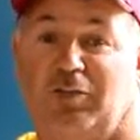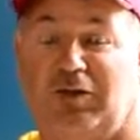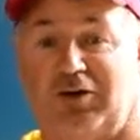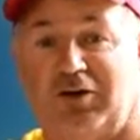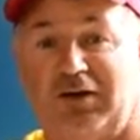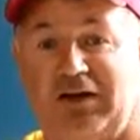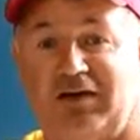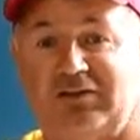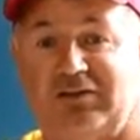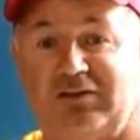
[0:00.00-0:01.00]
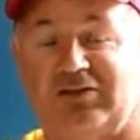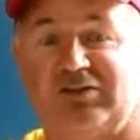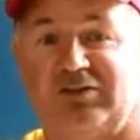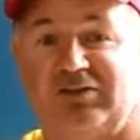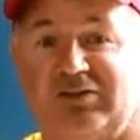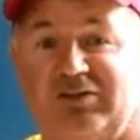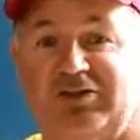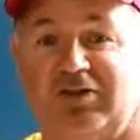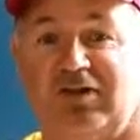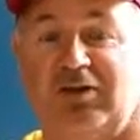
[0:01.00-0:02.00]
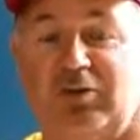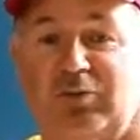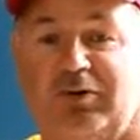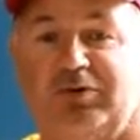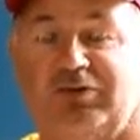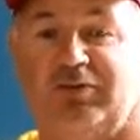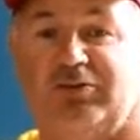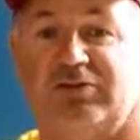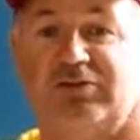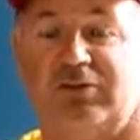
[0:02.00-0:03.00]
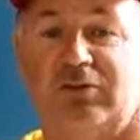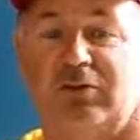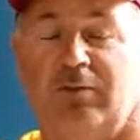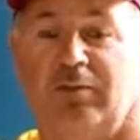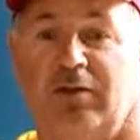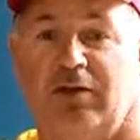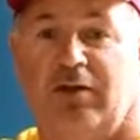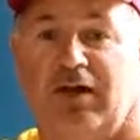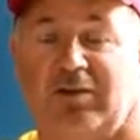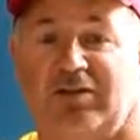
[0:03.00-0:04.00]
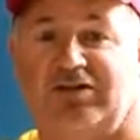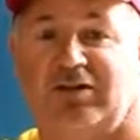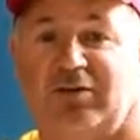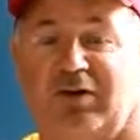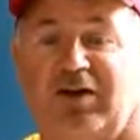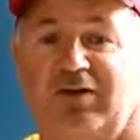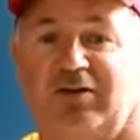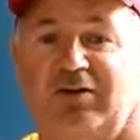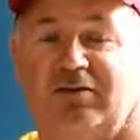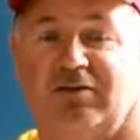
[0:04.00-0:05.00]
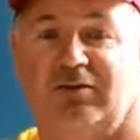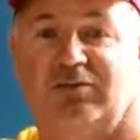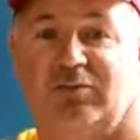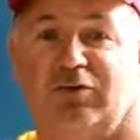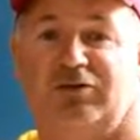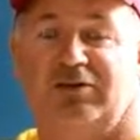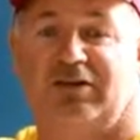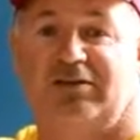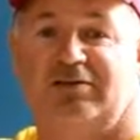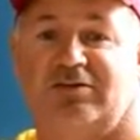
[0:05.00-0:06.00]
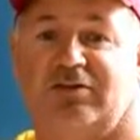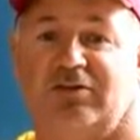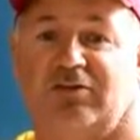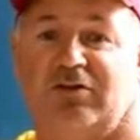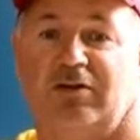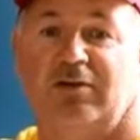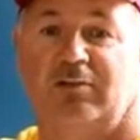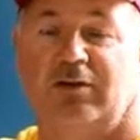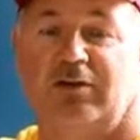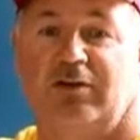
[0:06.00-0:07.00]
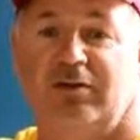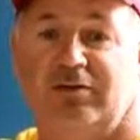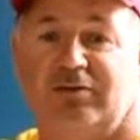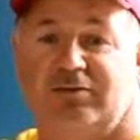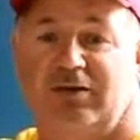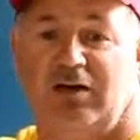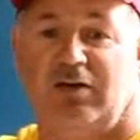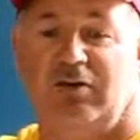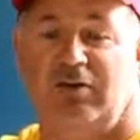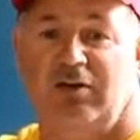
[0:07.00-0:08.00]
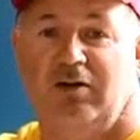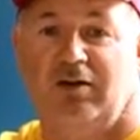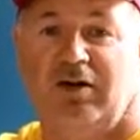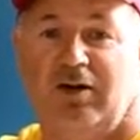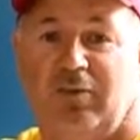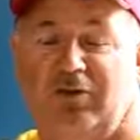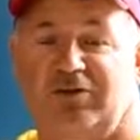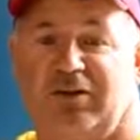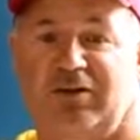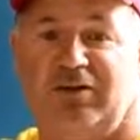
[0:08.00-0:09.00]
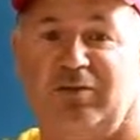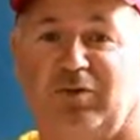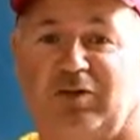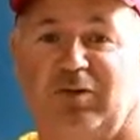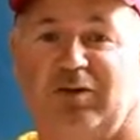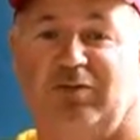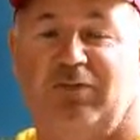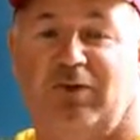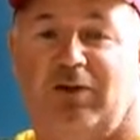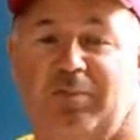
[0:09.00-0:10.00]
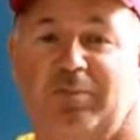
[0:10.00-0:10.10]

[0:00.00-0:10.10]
My daughter Allison is student teaching at Elk Point Jefferson School, and my son Ryan lives and works in Yankton, South Dakota. So, we'll tell you a little bit about the farm.